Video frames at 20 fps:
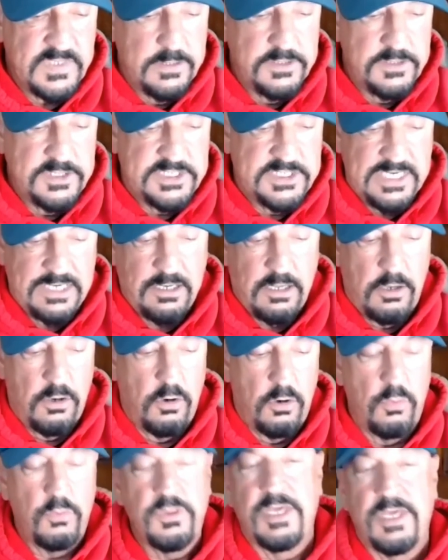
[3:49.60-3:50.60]

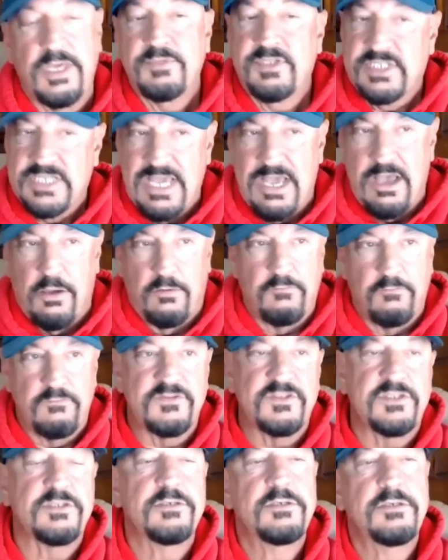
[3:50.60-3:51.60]
Zillow
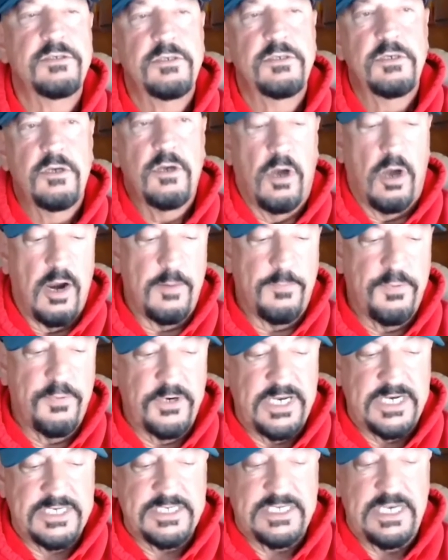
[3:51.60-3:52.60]
themselves are
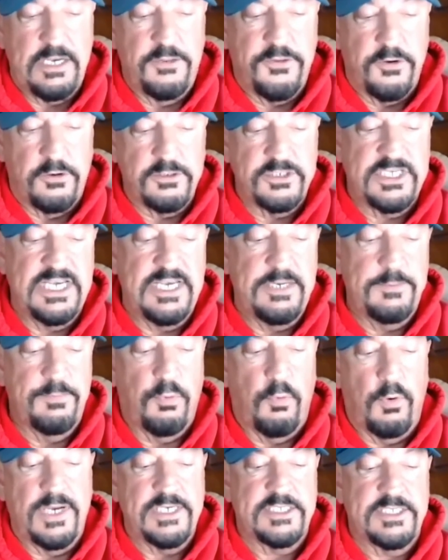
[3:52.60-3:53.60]
predicting
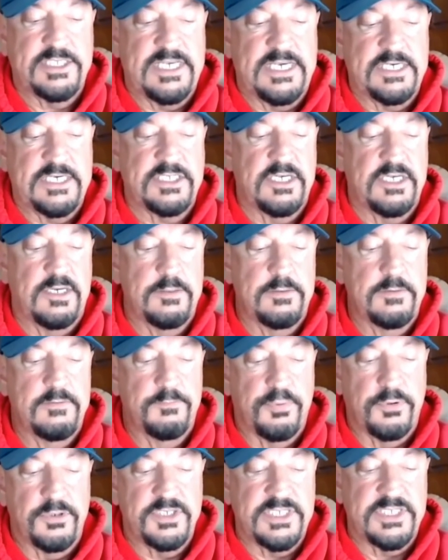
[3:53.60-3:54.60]

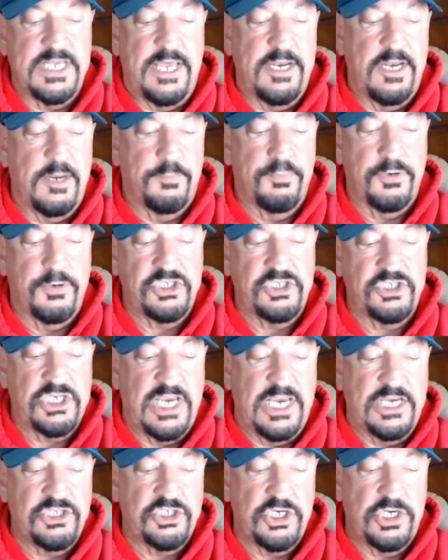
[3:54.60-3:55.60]
13.6%
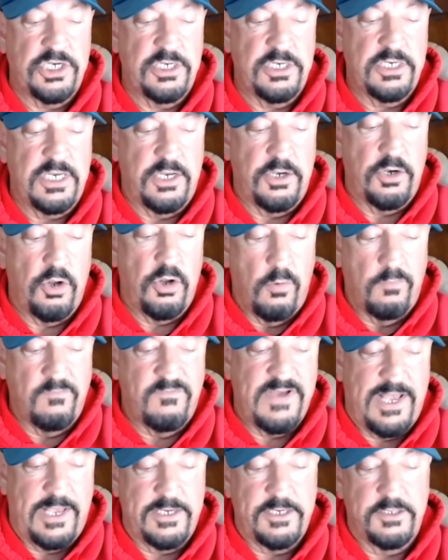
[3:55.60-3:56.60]
appreciation in home
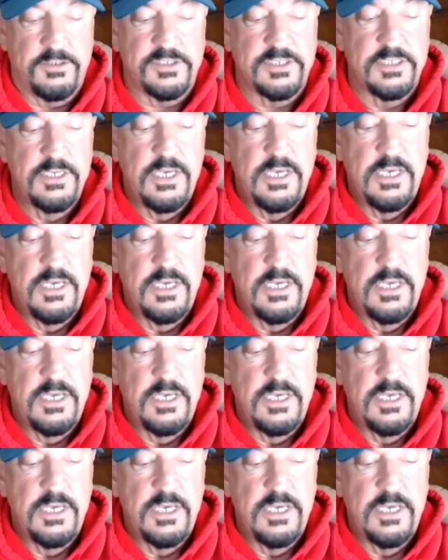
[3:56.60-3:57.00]
values.